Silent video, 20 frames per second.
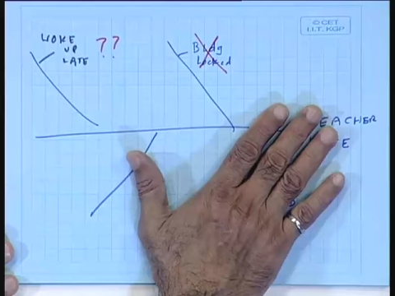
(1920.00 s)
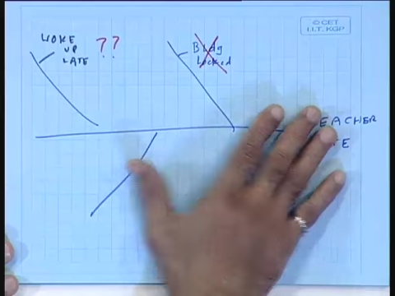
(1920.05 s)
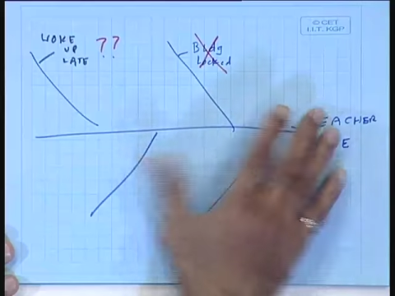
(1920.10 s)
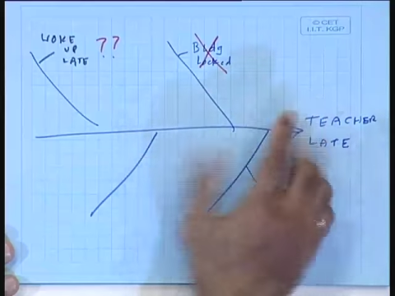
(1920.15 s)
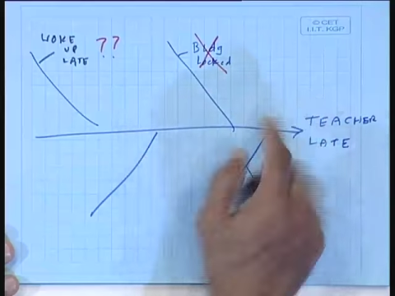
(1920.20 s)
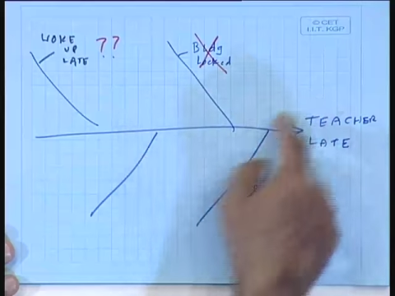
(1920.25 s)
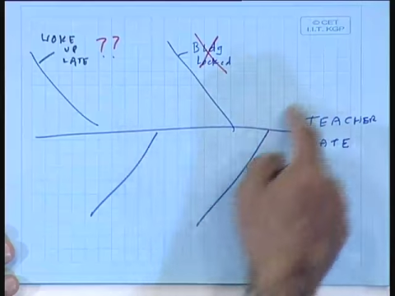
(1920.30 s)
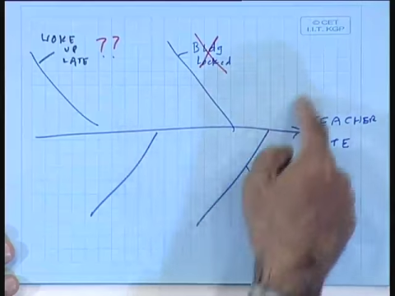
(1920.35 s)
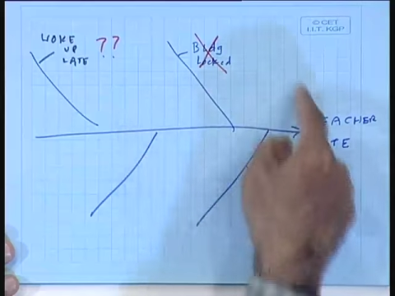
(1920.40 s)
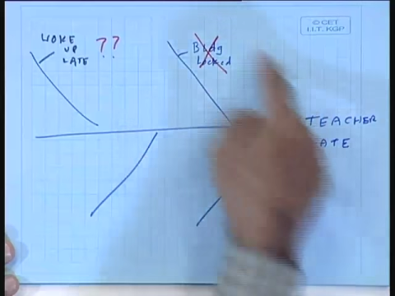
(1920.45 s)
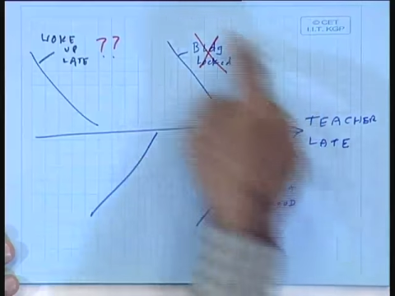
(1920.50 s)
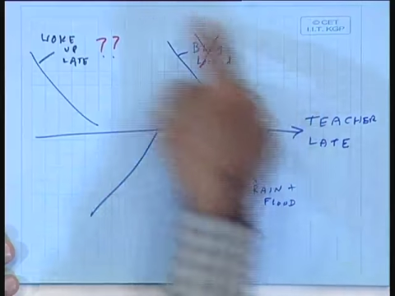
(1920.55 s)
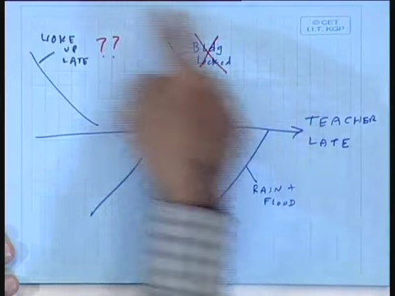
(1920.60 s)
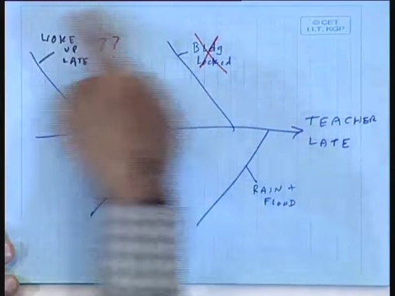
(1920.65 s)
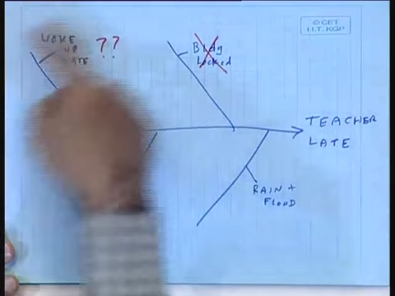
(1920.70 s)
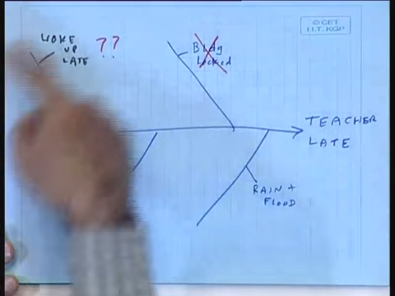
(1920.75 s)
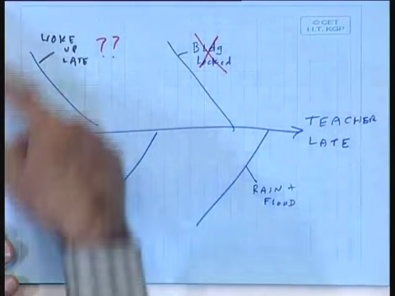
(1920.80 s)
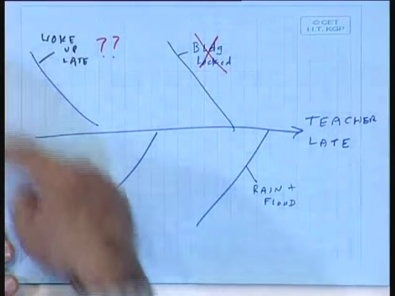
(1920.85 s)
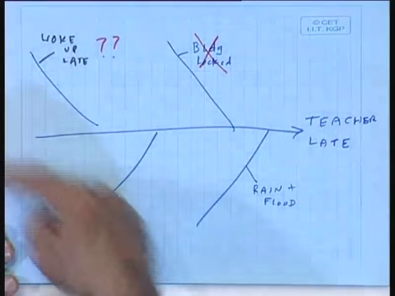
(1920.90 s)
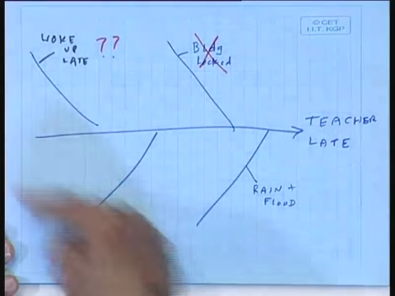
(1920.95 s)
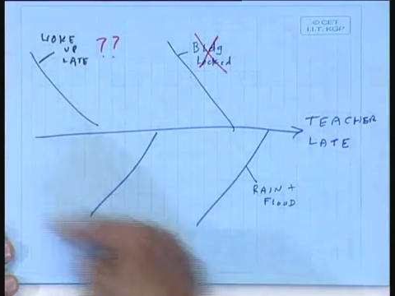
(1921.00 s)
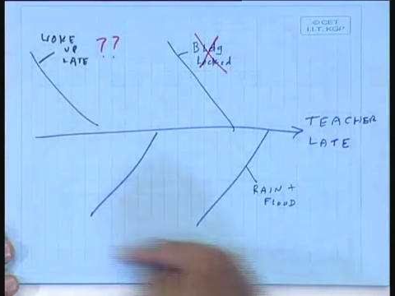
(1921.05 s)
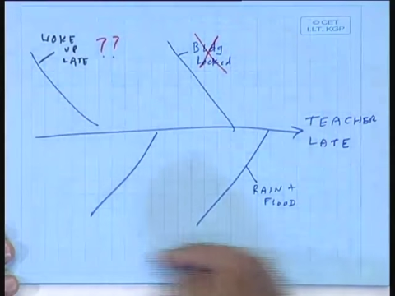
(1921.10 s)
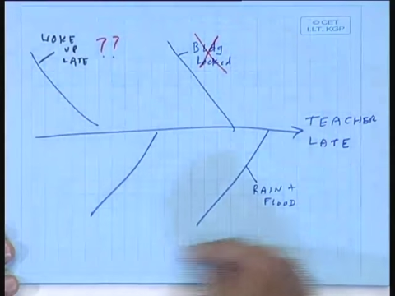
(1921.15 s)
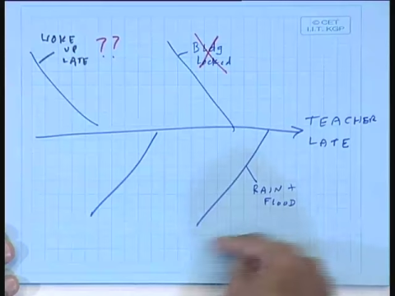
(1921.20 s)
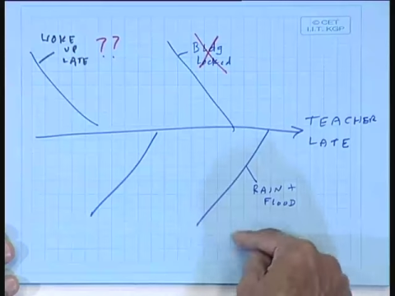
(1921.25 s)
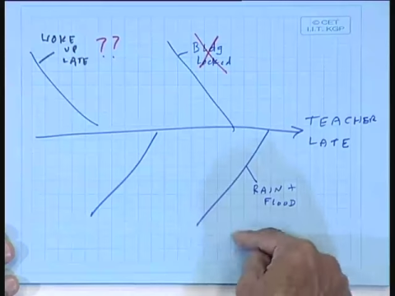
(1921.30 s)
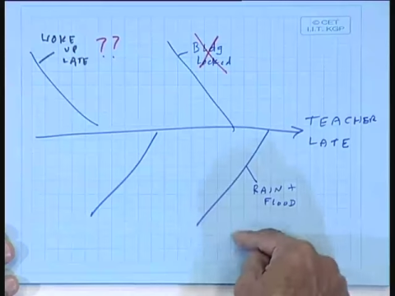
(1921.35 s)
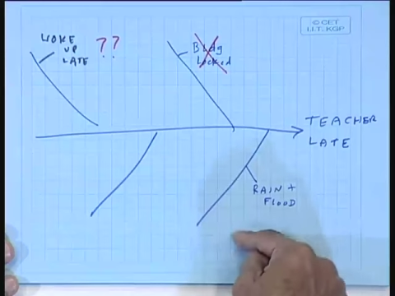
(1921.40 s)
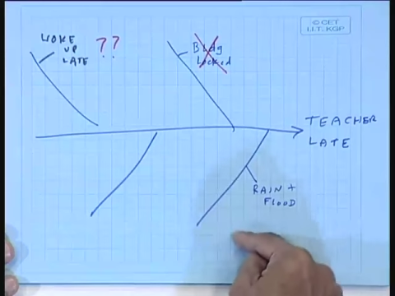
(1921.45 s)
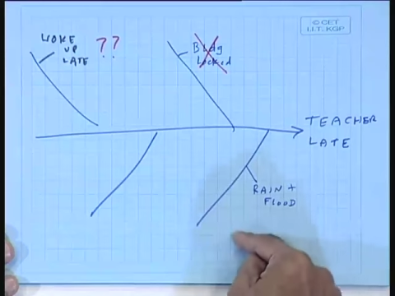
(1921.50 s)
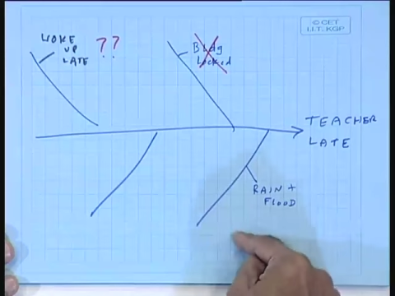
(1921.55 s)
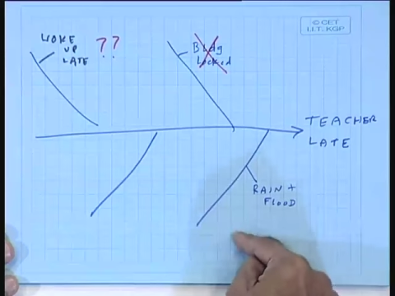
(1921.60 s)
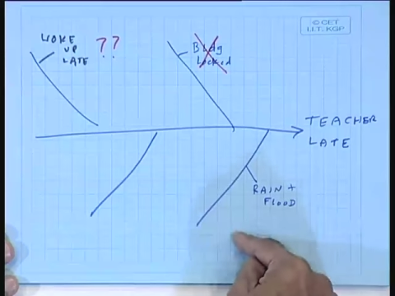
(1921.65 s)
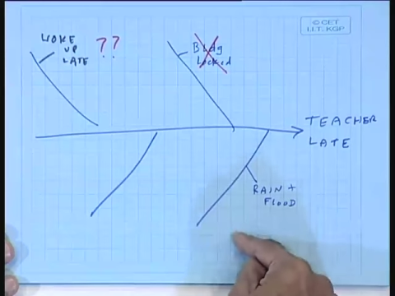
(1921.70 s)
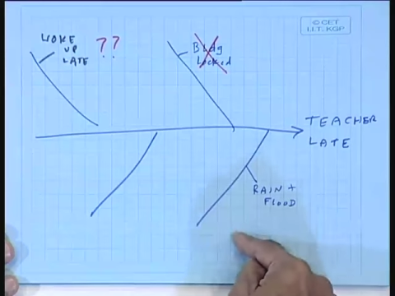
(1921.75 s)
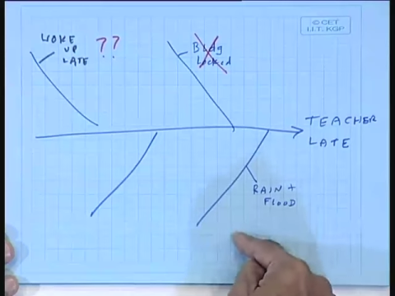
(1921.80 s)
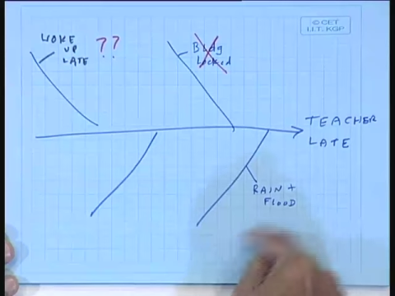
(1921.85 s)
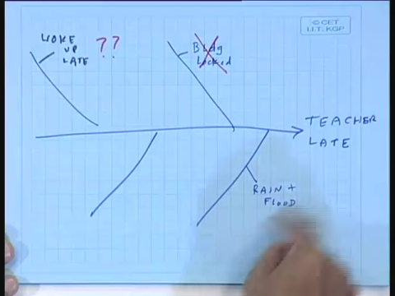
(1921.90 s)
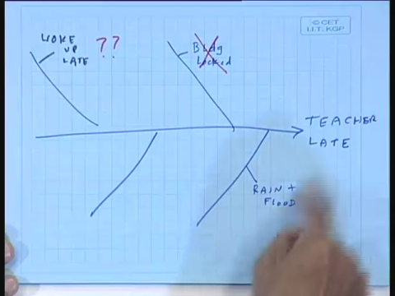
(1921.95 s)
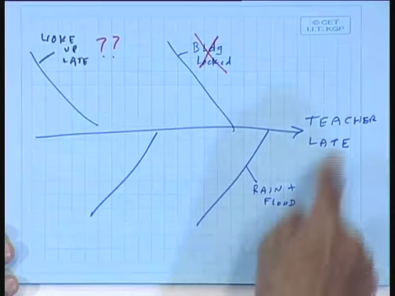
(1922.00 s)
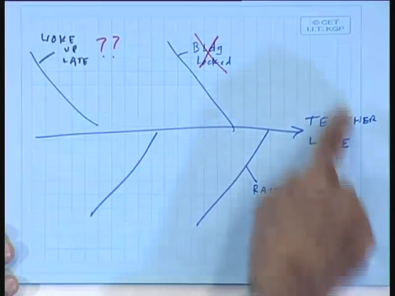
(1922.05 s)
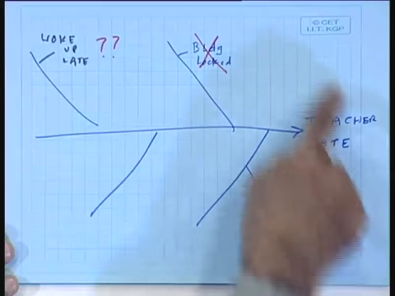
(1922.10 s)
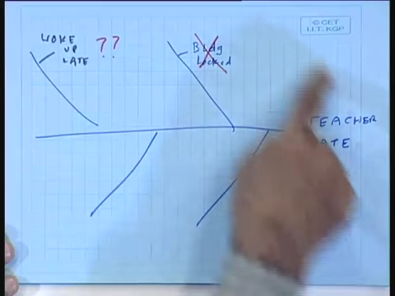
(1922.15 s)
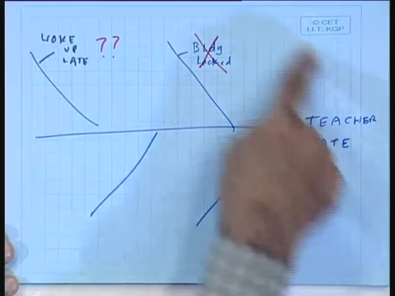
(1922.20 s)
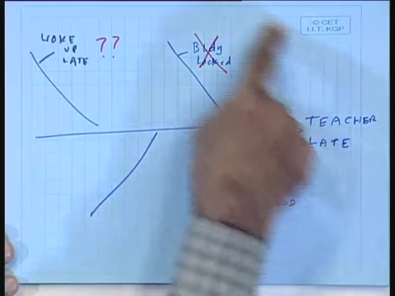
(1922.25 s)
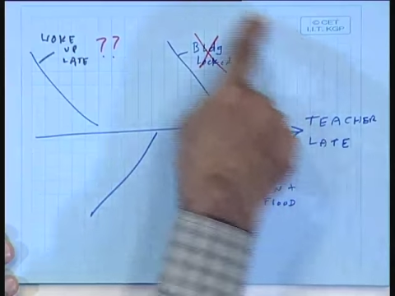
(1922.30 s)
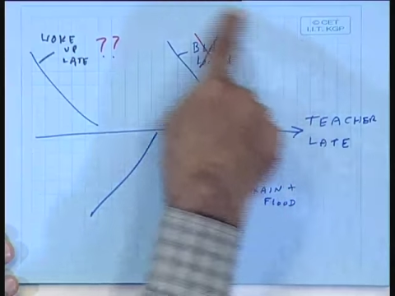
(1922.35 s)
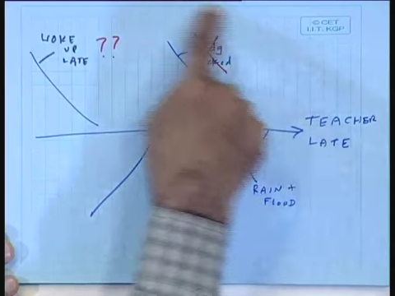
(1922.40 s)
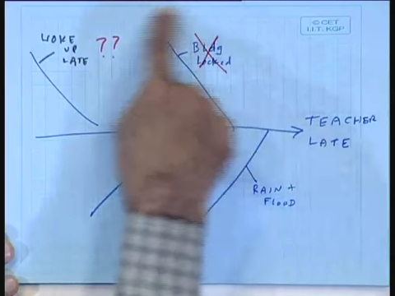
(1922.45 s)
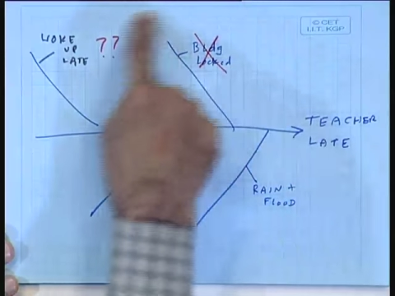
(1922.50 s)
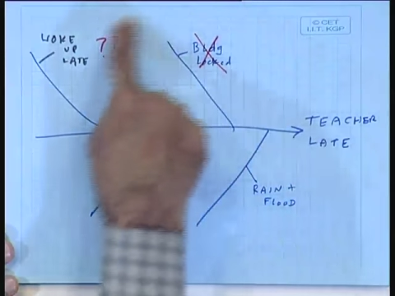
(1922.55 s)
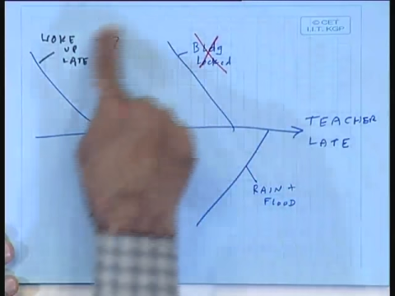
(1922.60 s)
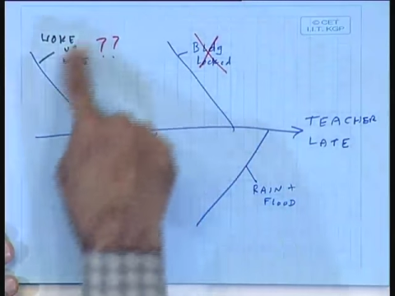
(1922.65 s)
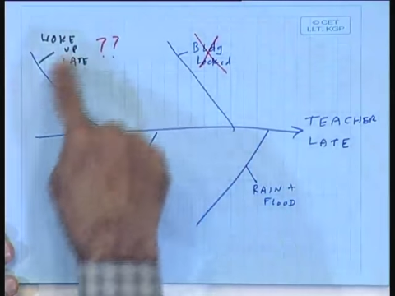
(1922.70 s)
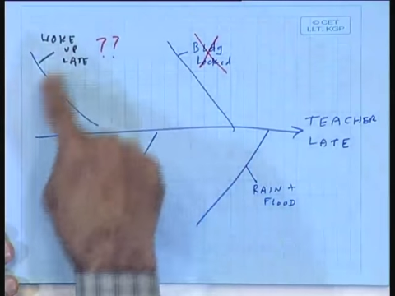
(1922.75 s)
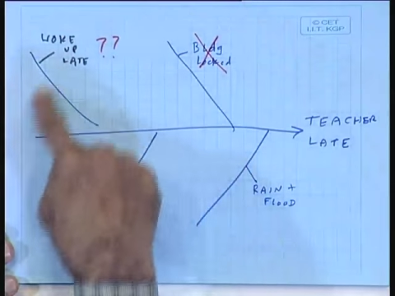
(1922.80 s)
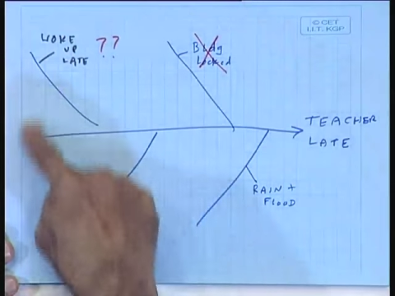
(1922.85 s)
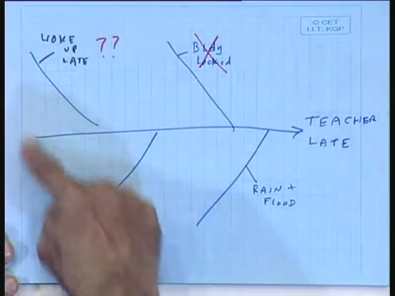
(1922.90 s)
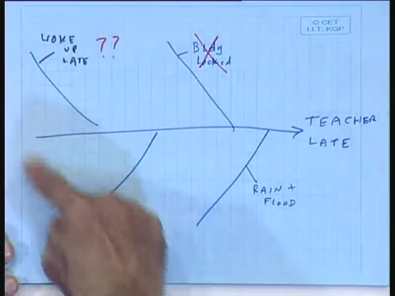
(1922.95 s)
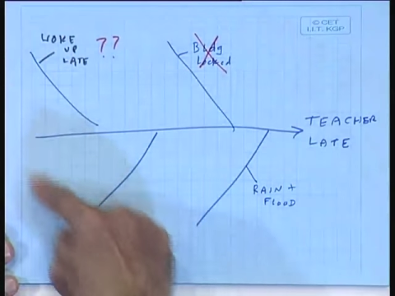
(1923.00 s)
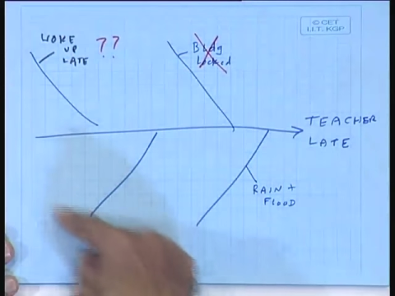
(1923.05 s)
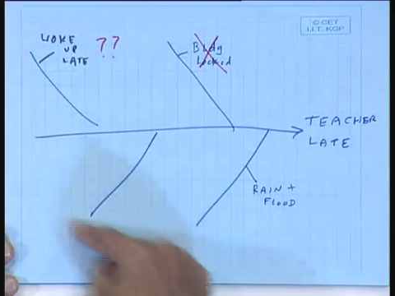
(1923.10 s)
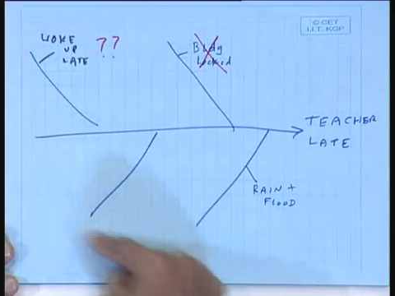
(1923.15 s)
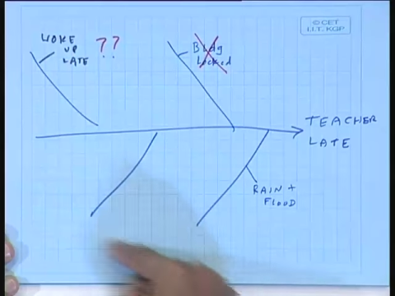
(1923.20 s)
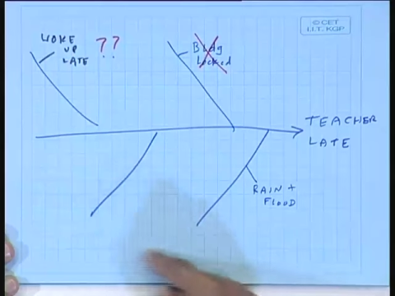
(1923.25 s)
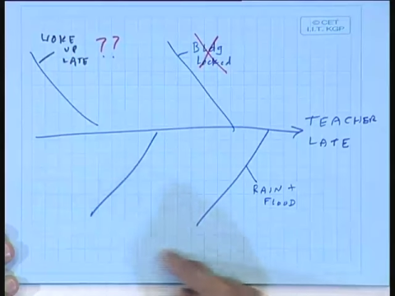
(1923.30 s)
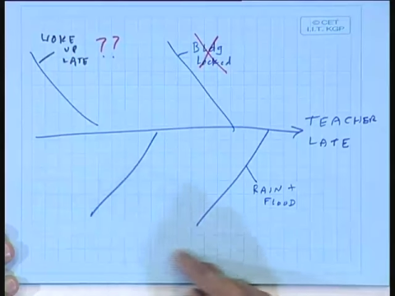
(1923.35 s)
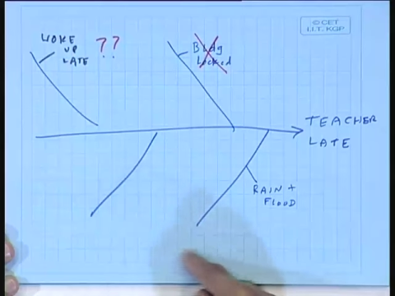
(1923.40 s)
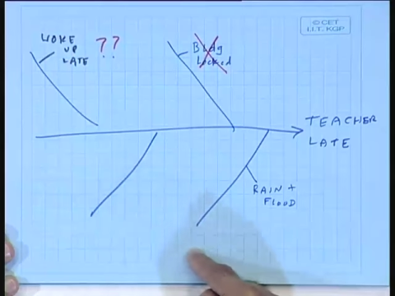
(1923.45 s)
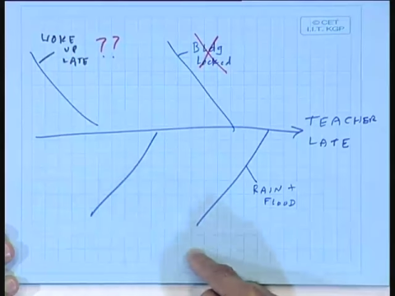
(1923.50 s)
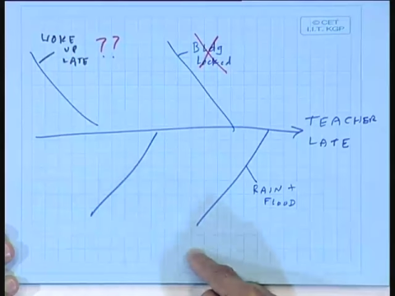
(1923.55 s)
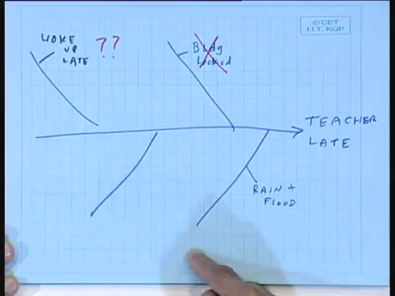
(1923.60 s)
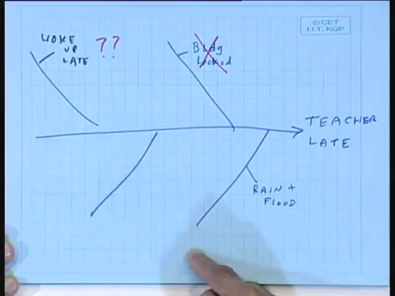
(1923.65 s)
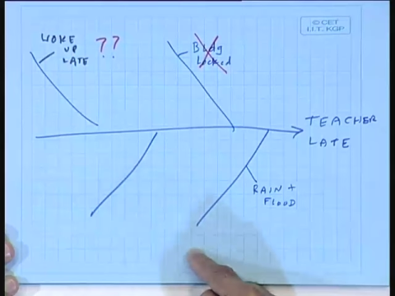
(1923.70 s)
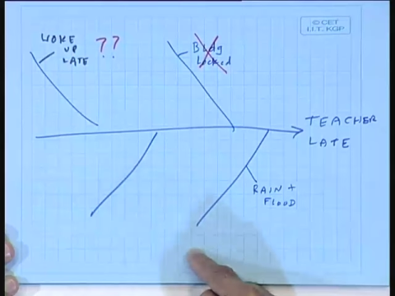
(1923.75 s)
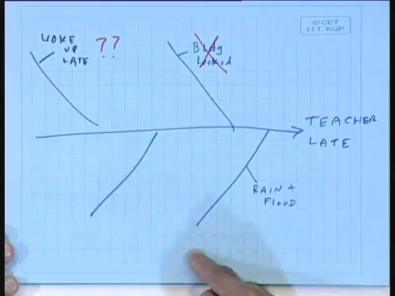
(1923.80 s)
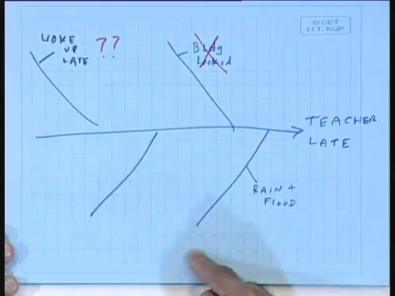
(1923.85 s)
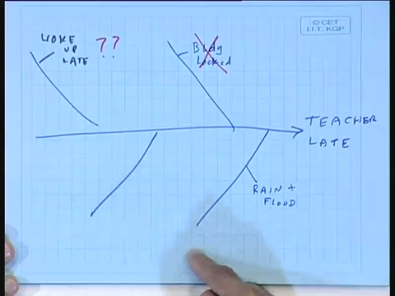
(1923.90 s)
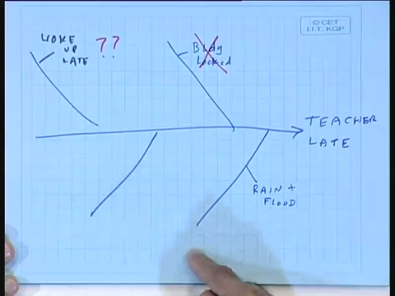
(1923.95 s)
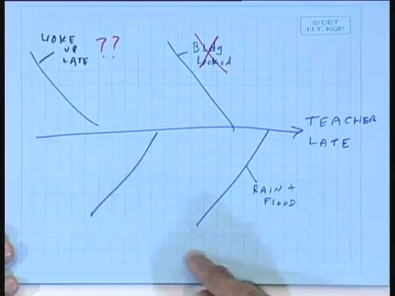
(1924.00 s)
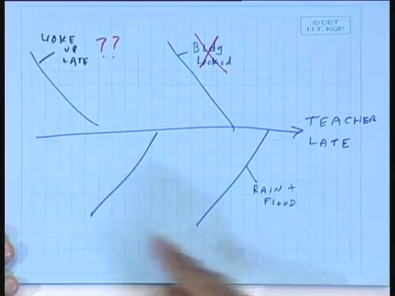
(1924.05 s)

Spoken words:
[unreadable: no face in view]